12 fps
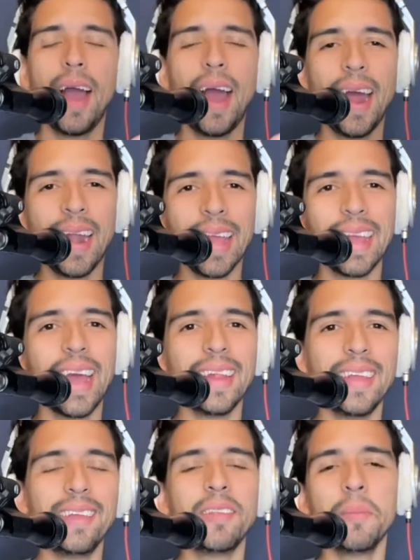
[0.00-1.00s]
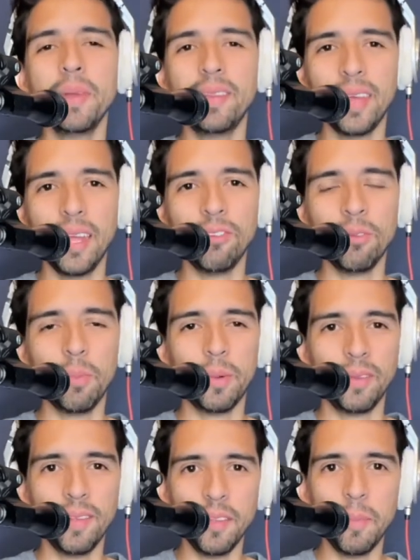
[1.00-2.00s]
and I got his invitation to
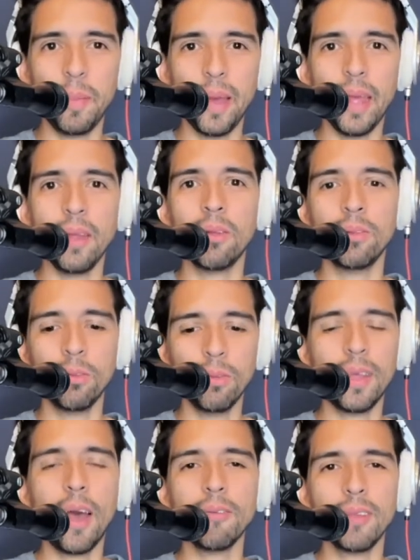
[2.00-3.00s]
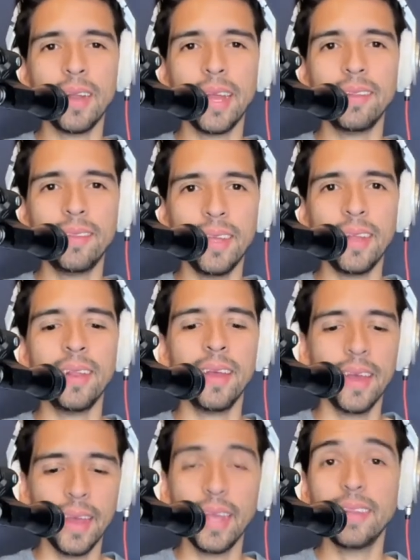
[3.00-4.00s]
participate on 2018
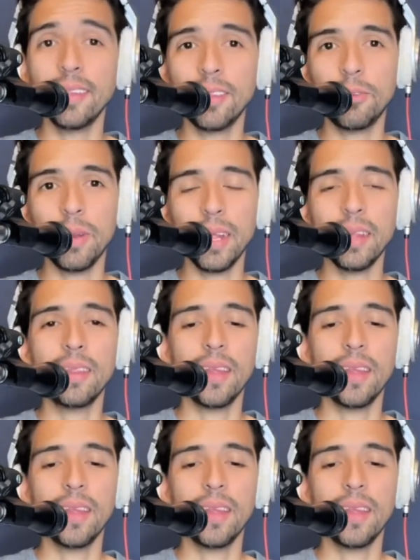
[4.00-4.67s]
Hit the Street,